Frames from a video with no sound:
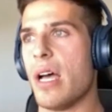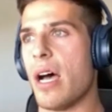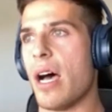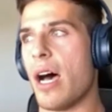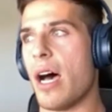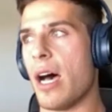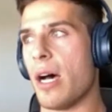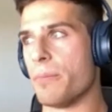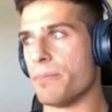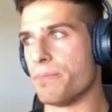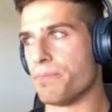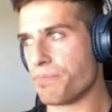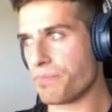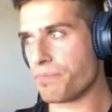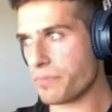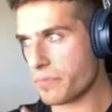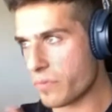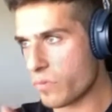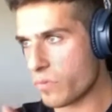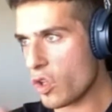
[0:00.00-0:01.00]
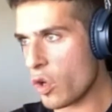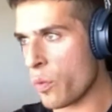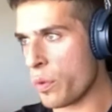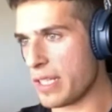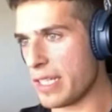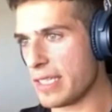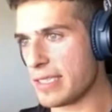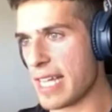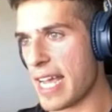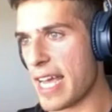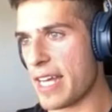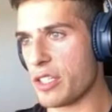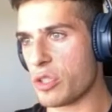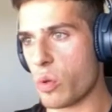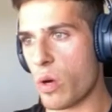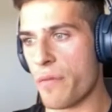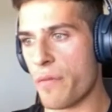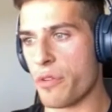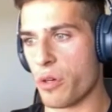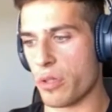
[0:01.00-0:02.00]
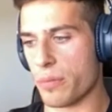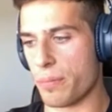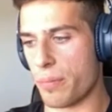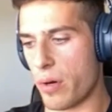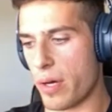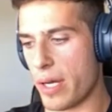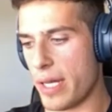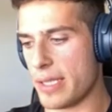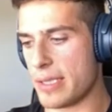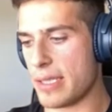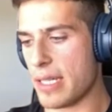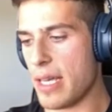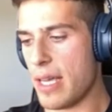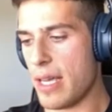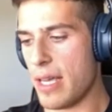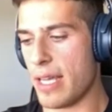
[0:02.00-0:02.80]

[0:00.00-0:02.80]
with these 10, 12-year-old boys,